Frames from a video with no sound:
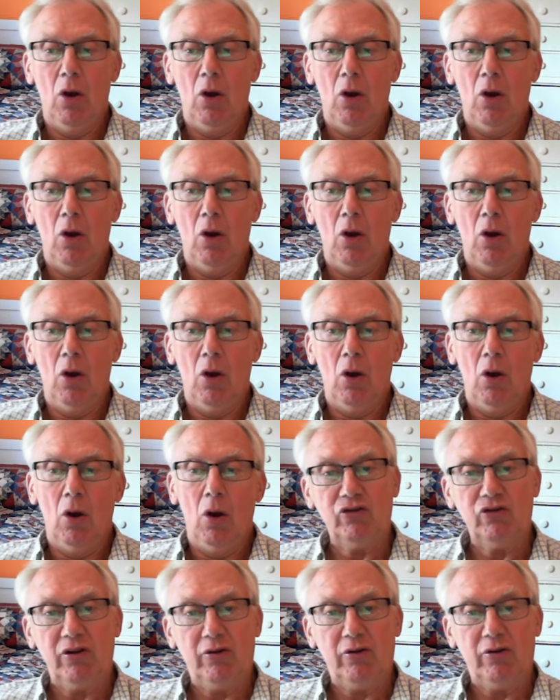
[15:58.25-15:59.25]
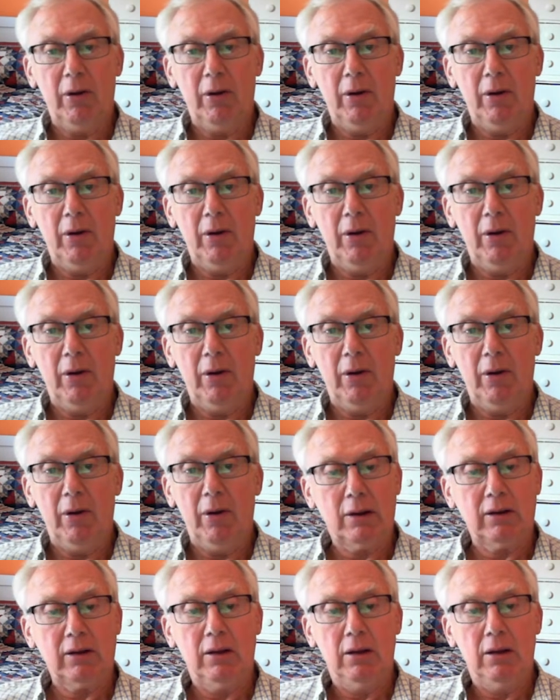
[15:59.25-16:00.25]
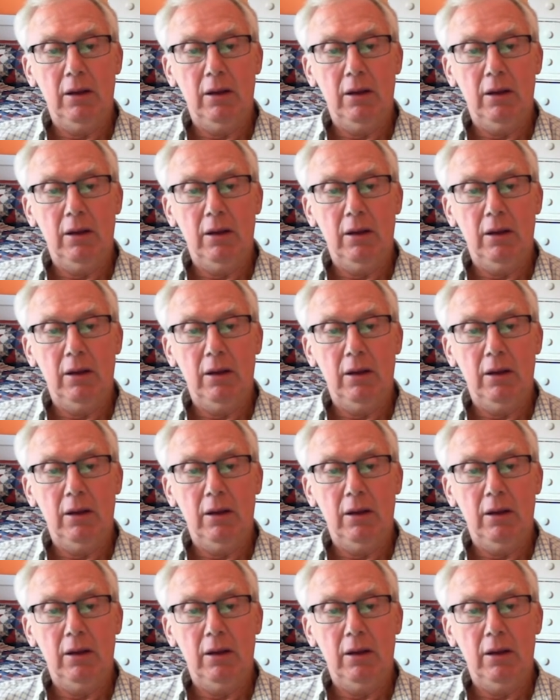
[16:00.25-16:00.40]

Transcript: Okay, I want to wish everybody good luck.